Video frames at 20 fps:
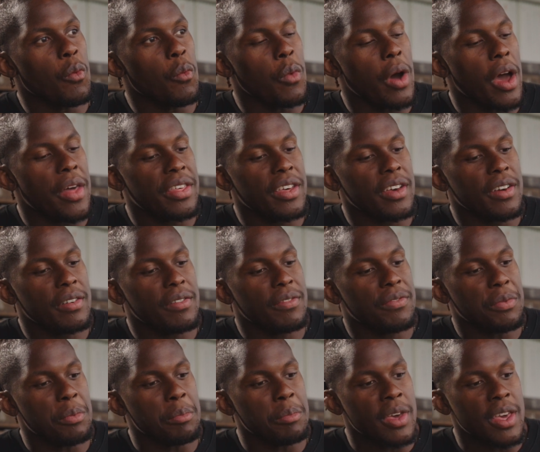I think
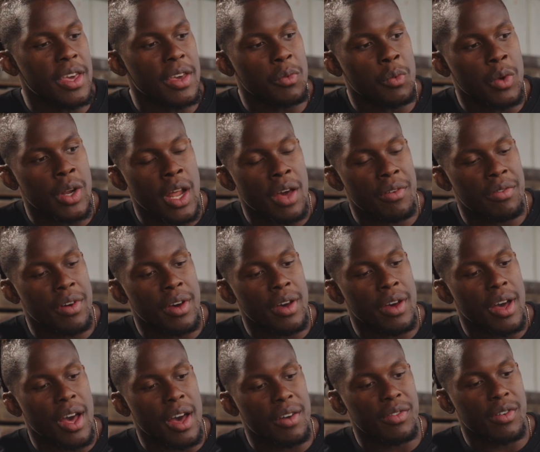for me, whenever
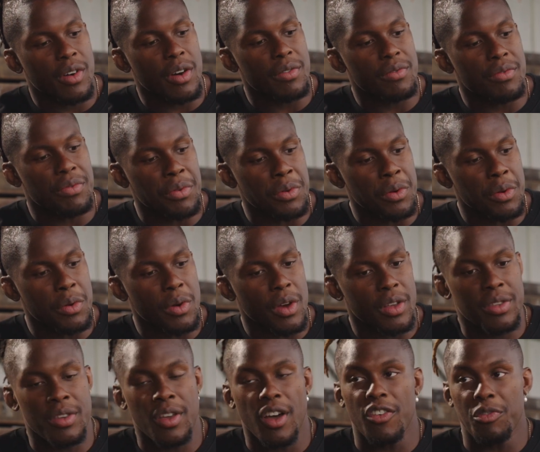I've gone through a
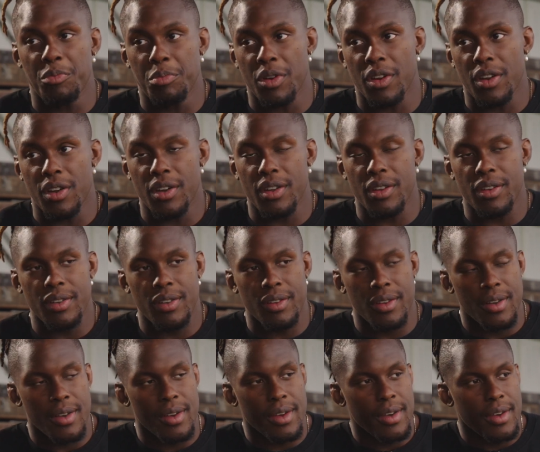tough period,
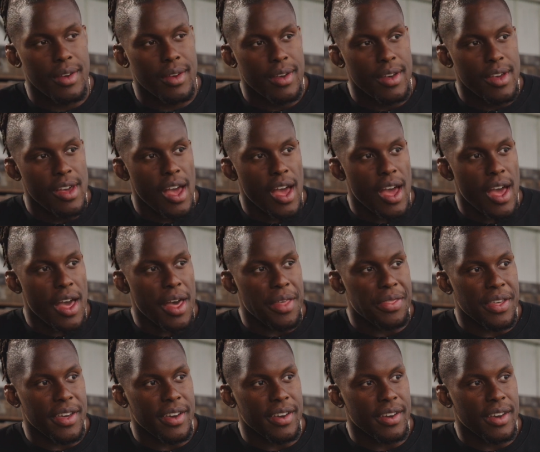I
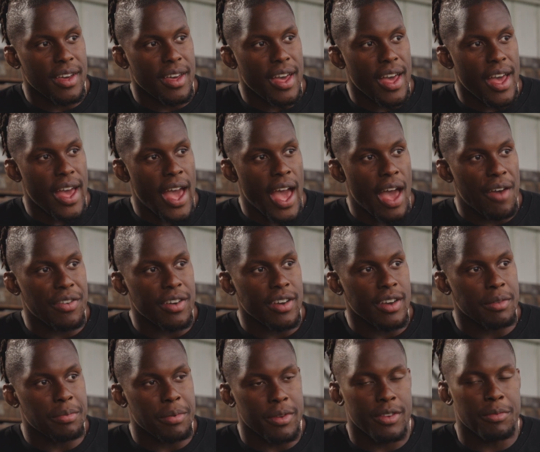think having
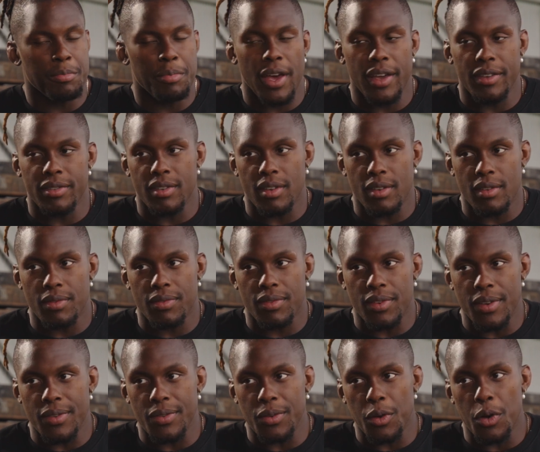perspective
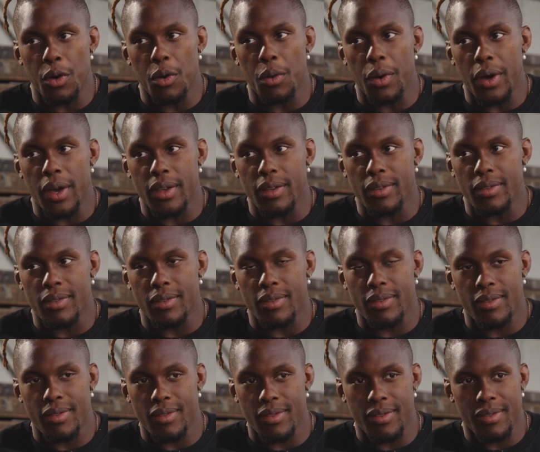is
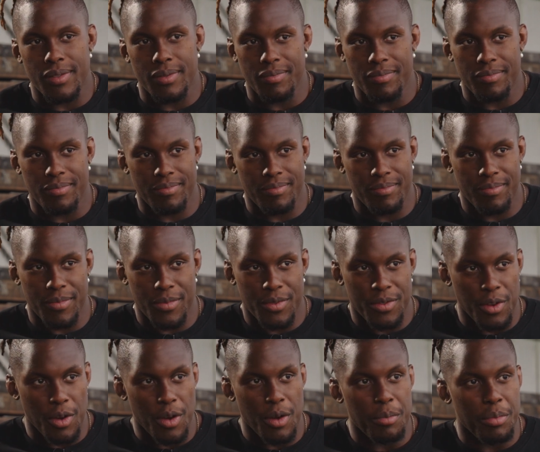always
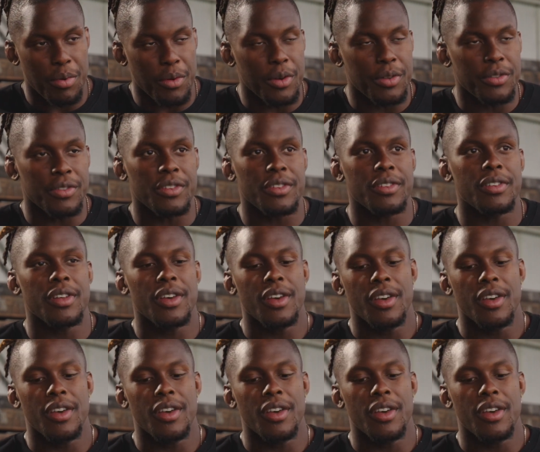so important.